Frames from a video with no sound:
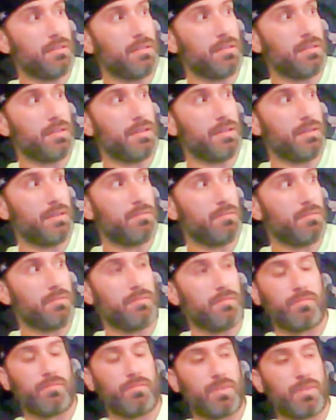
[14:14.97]
you know,
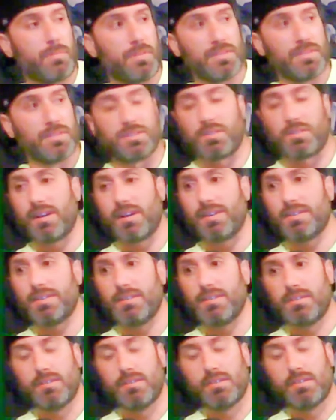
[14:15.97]
from the street,
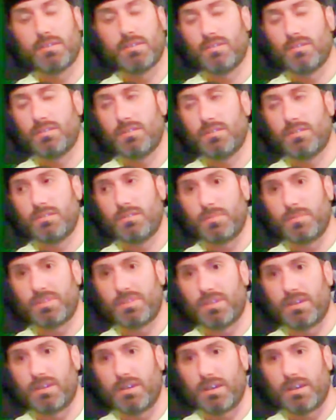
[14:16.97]

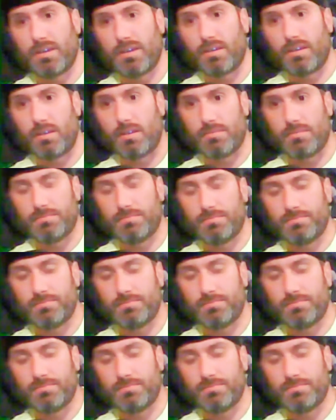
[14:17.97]
but they're not at all.